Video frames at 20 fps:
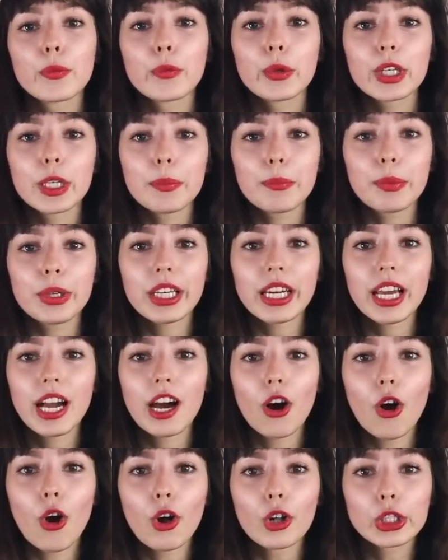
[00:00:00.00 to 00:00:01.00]

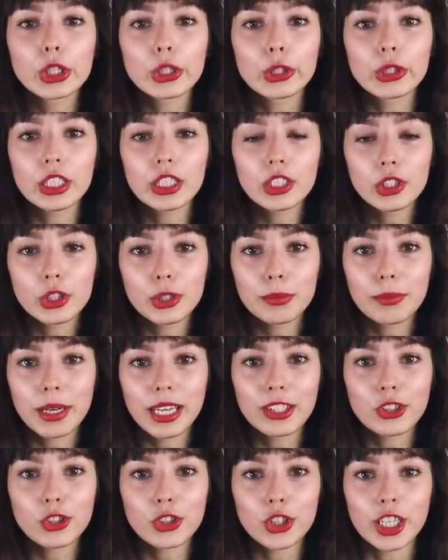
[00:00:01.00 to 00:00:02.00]
Wikipedia also needs to
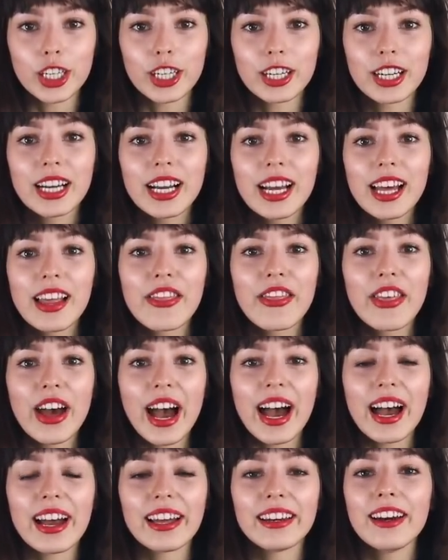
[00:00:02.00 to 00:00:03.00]
make sure
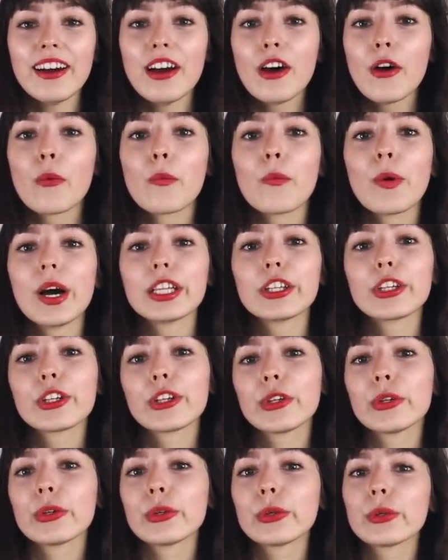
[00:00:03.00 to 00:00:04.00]
that
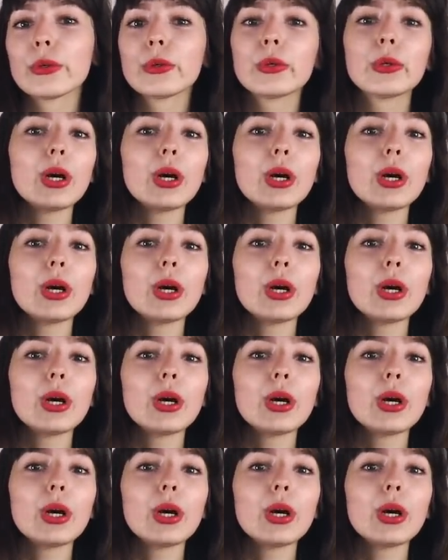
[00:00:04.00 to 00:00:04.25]
when you,